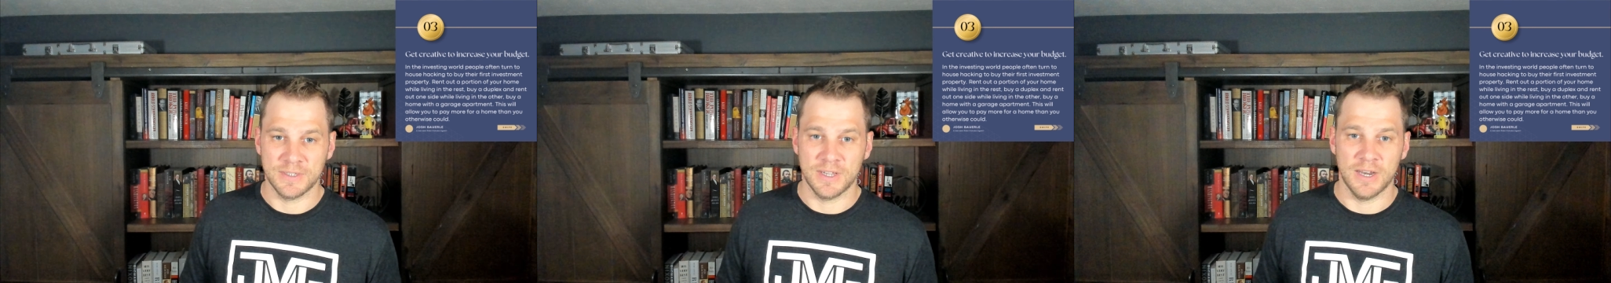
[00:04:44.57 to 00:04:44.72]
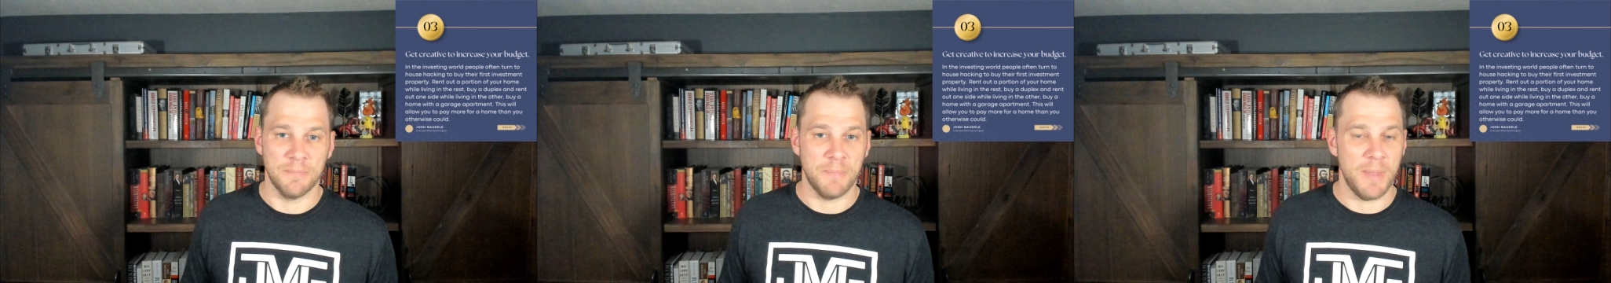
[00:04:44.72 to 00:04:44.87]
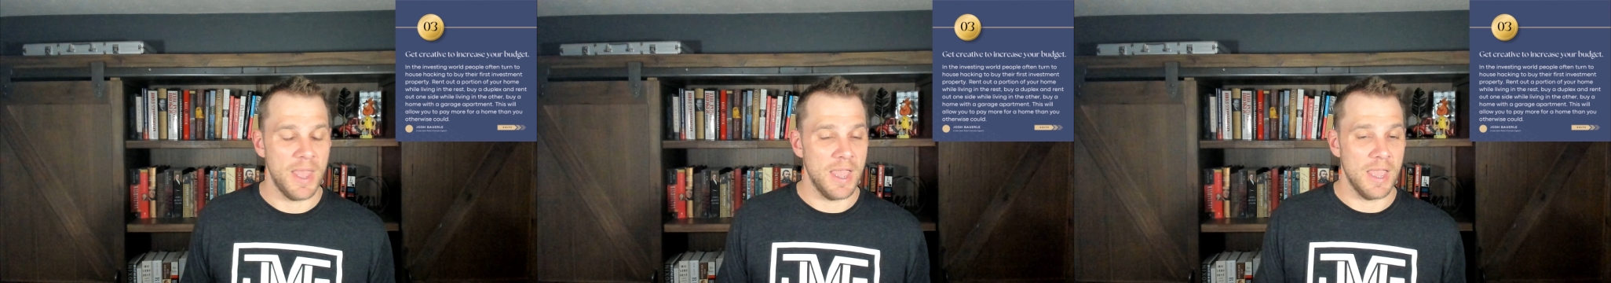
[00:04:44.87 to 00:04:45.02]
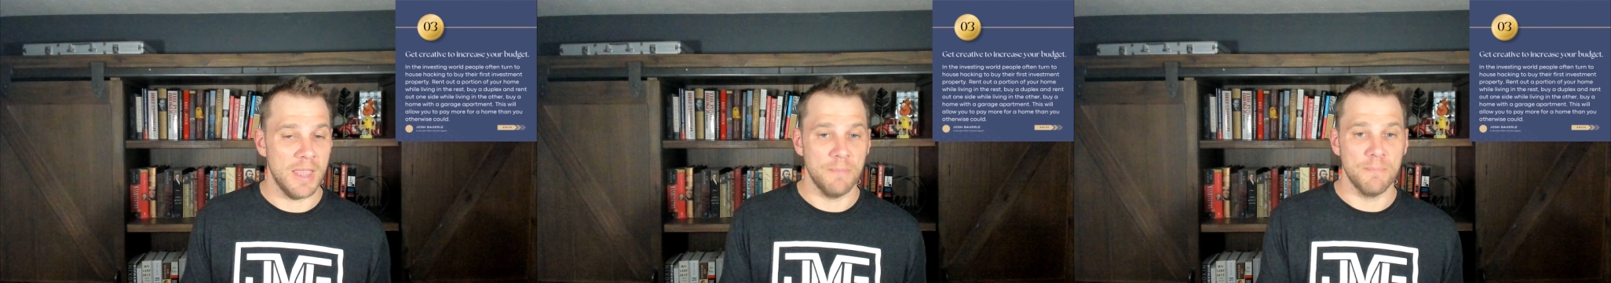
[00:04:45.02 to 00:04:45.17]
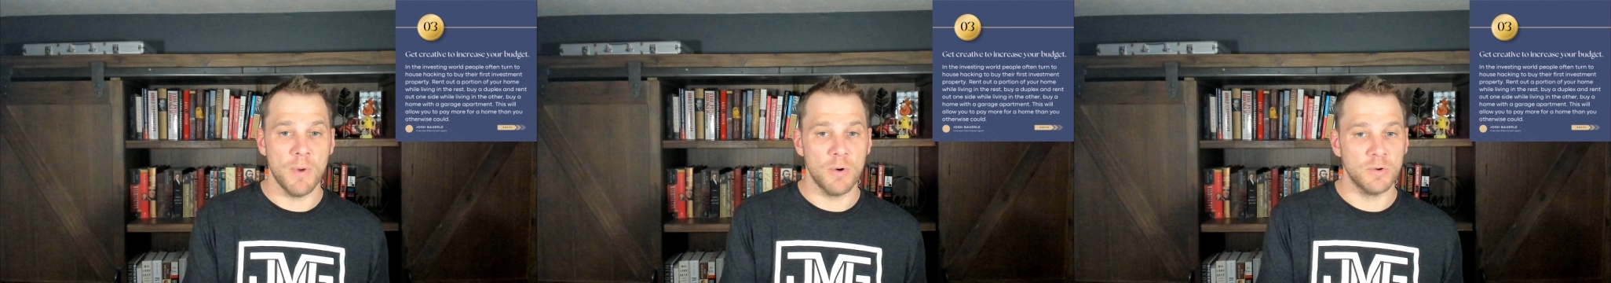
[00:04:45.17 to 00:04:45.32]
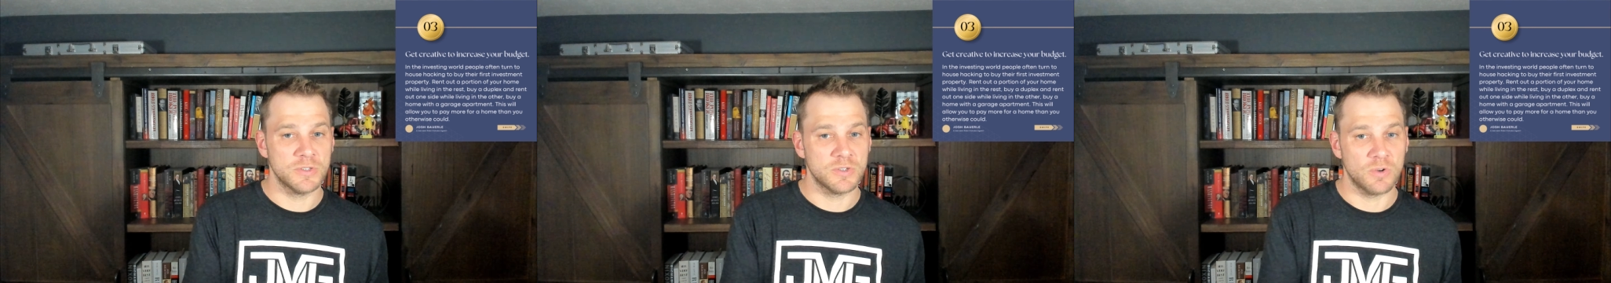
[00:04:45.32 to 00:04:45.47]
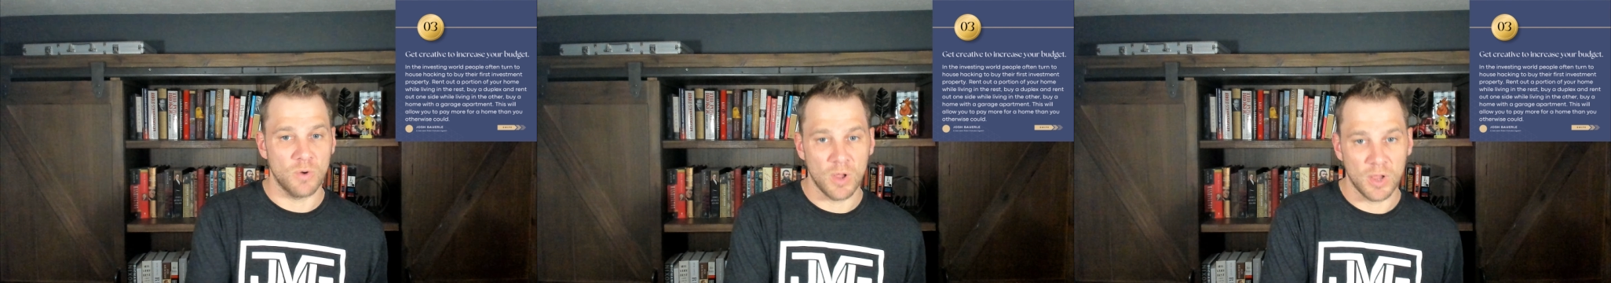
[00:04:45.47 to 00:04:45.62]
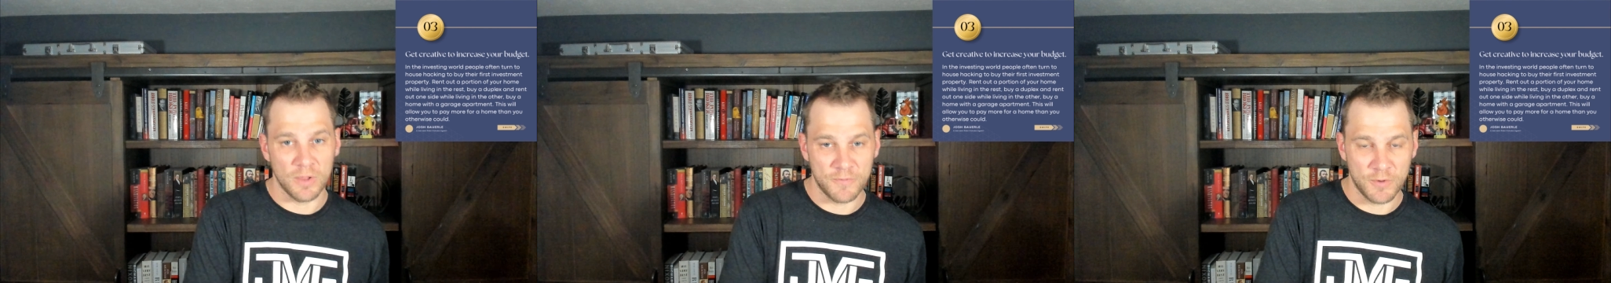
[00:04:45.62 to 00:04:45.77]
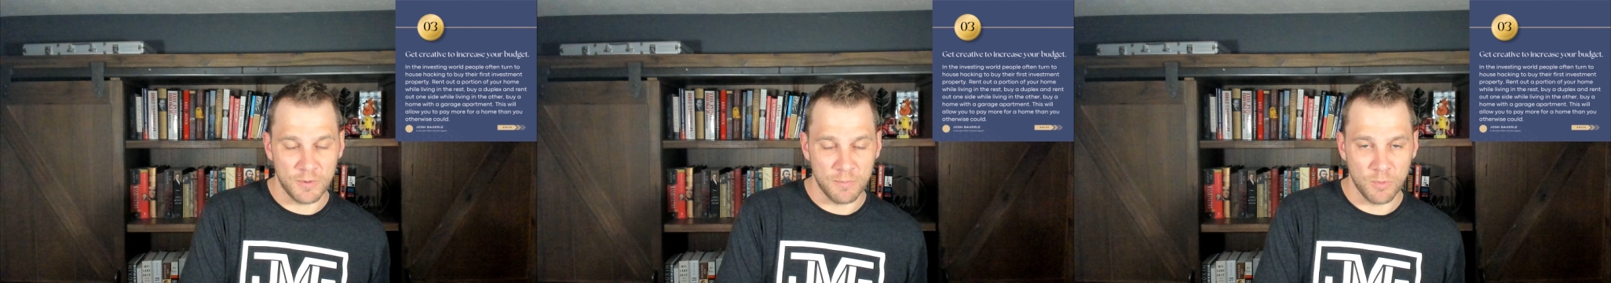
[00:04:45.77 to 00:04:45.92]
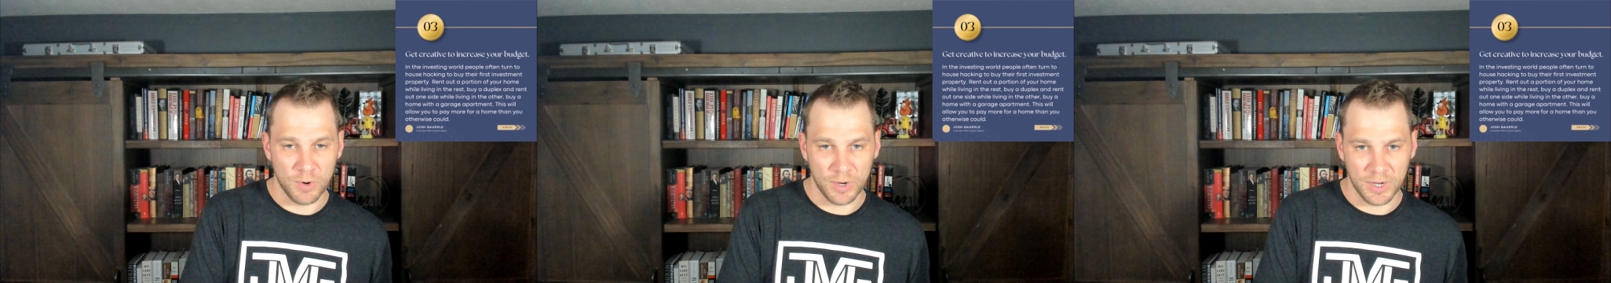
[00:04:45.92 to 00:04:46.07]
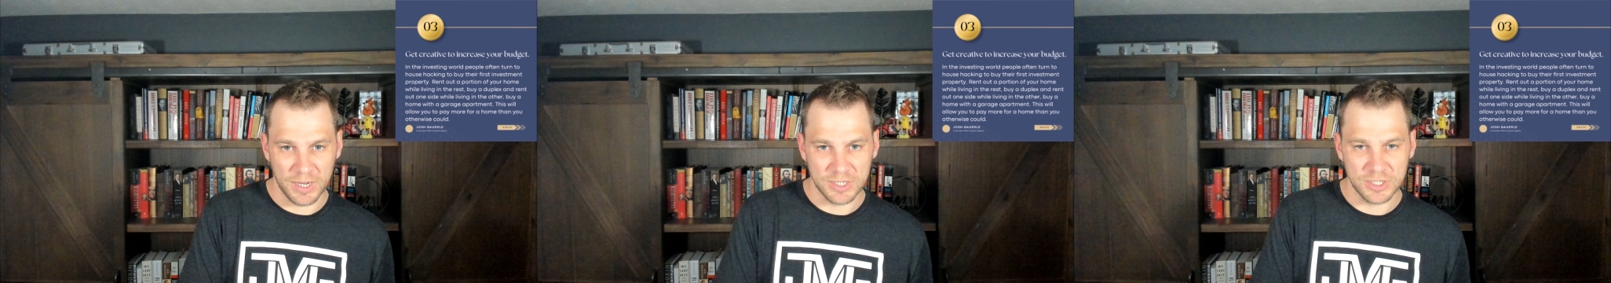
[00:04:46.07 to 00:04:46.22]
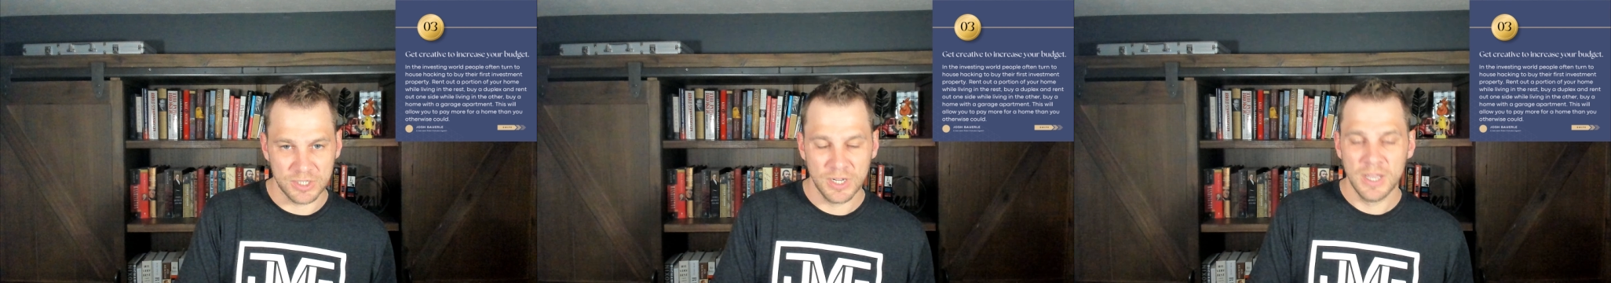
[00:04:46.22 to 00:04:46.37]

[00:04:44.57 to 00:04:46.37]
going to pay most or all of your mortgage.